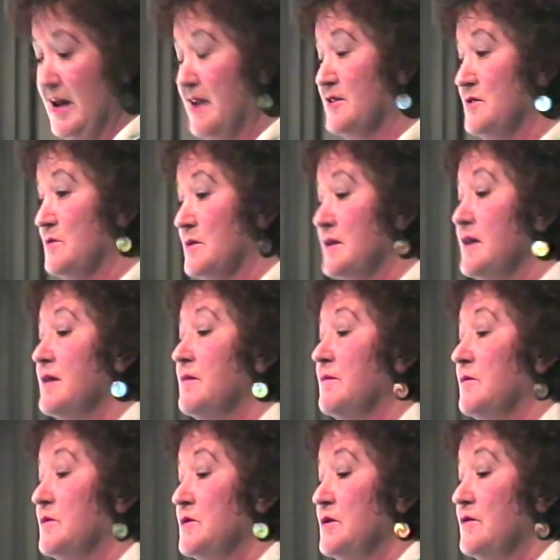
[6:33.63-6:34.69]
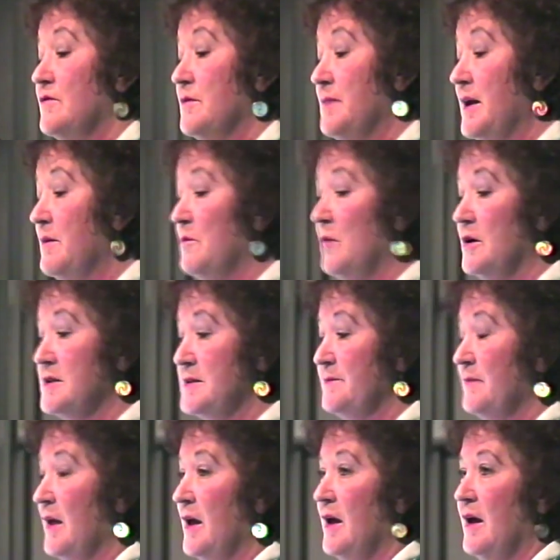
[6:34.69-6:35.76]
reaction from him
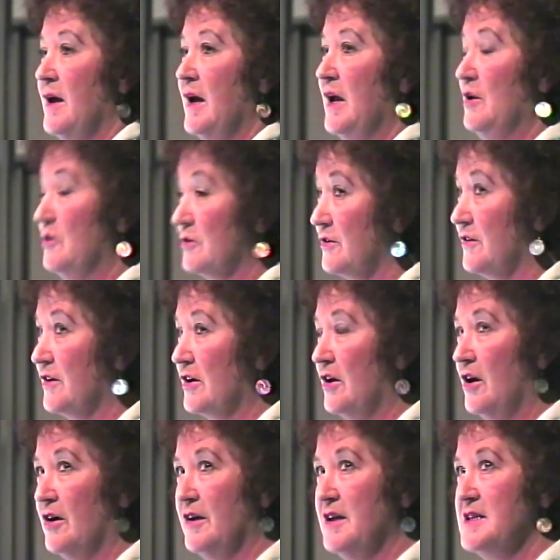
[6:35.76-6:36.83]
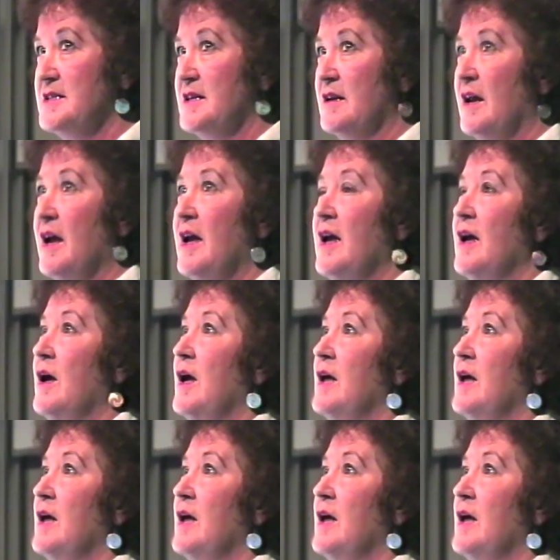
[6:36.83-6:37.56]
was, he looked at the clock and he said,